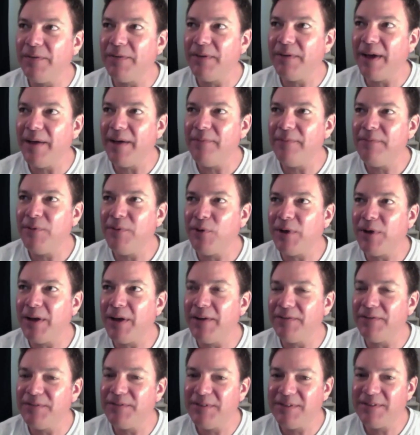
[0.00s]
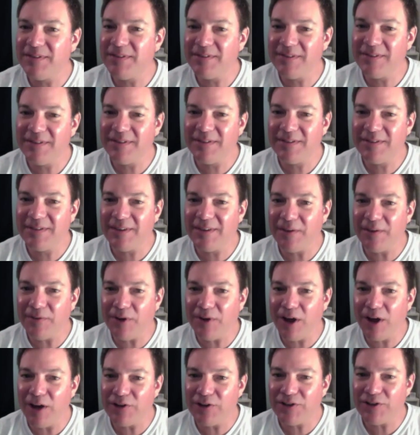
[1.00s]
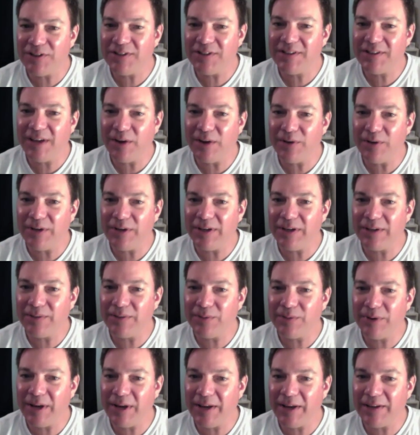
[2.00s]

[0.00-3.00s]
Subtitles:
I feel kind of self conscious sounding when I